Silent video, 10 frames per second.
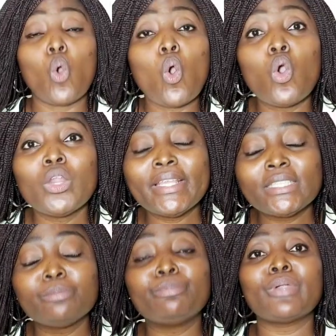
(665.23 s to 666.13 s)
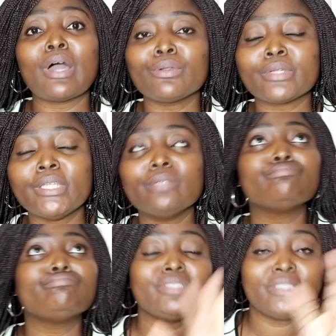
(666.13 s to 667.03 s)
own it proudly.
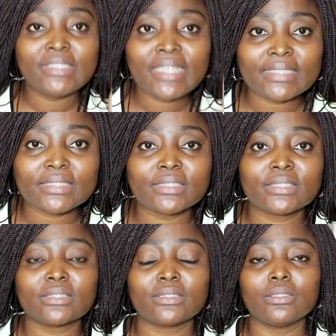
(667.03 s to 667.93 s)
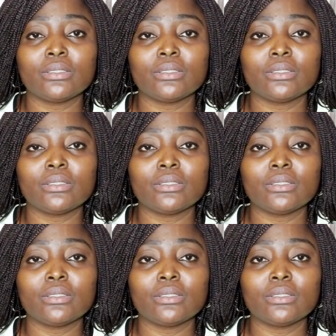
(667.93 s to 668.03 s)
Yes.